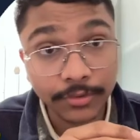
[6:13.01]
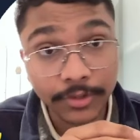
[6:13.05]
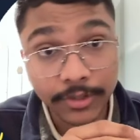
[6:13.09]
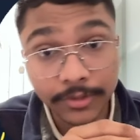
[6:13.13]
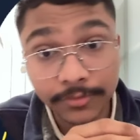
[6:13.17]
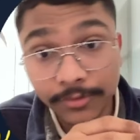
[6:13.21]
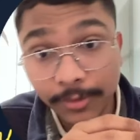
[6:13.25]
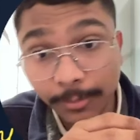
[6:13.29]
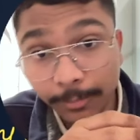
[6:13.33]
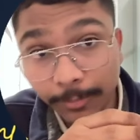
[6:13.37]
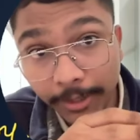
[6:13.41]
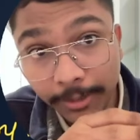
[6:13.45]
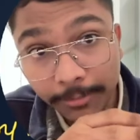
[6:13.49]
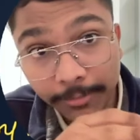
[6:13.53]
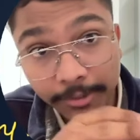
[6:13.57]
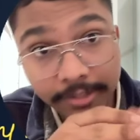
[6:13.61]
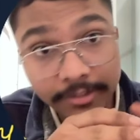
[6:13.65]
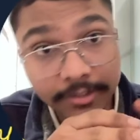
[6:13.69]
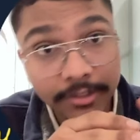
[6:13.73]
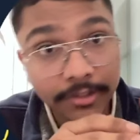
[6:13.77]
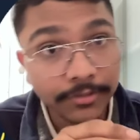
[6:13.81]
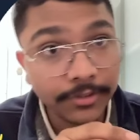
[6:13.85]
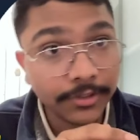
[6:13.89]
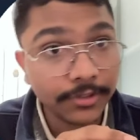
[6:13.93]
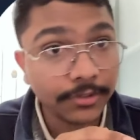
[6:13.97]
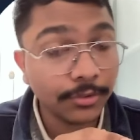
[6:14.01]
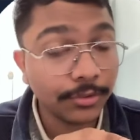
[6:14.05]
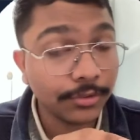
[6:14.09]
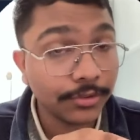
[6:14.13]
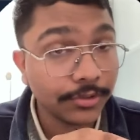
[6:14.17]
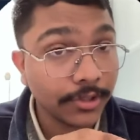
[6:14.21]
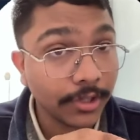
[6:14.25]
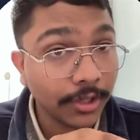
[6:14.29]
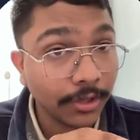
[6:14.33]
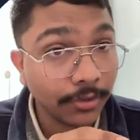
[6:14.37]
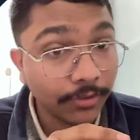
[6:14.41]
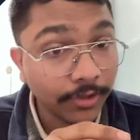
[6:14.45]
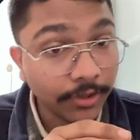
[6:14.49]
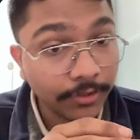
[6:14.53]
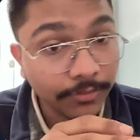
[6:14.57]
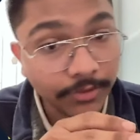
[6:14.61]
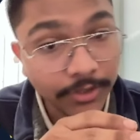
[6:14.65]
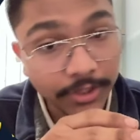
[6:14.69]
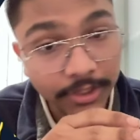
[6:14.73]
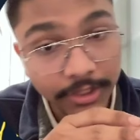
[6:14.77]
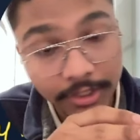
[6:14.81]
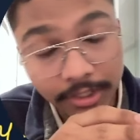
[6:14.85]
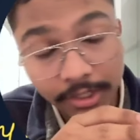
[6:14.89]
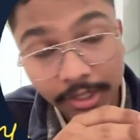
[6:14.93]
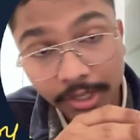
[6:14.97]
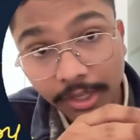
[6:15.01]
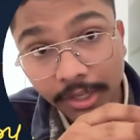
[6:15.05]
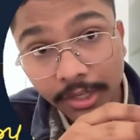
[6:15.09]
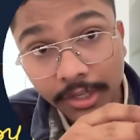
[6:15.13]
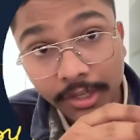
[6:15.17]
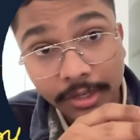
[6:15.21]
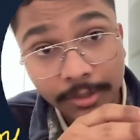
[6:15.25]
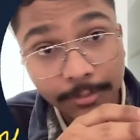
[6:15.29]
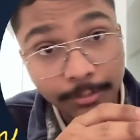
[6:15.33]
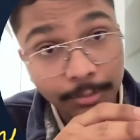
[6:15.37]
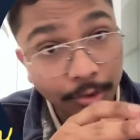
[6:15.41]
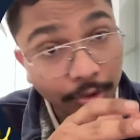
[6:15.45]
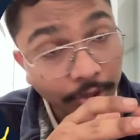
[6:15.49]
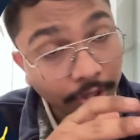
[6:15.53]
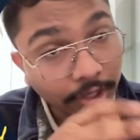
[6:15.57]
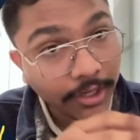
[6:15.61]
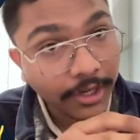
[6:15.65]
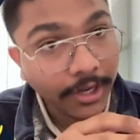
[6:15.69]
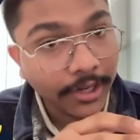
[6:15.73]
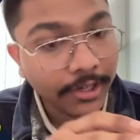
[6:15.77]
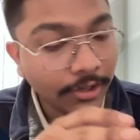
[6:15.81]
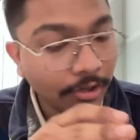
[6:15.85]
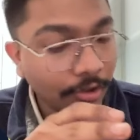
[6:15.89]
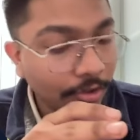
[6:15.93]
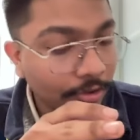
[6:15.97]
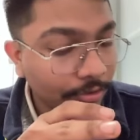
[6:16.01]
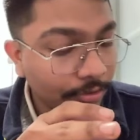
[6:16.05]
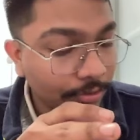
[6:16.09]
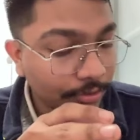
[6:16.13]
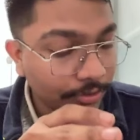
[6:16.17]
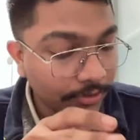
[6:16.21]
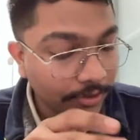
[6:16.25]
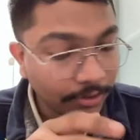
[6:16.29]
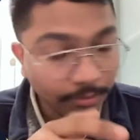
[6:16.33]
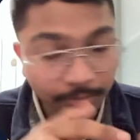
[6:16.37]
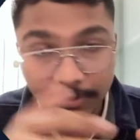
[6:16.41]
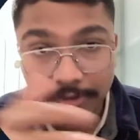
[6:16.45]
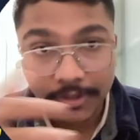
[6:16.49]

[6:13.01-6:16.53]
if the payment service goes down, if the product catalog goes down.